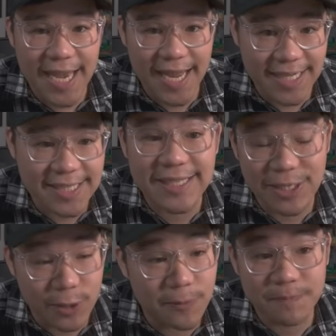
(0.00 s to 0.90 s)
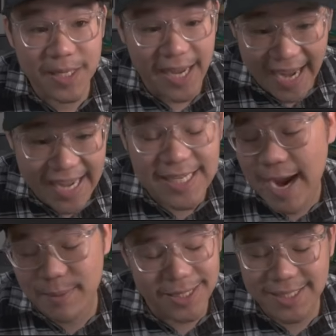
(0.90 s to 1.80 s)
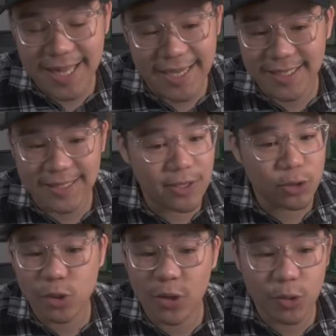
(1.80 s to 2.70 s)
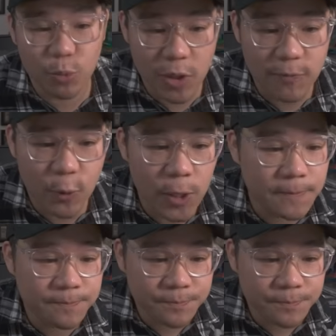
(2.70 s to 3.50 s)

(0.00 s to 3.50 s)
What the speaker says: it is still a timeless classic. There's no other word for it.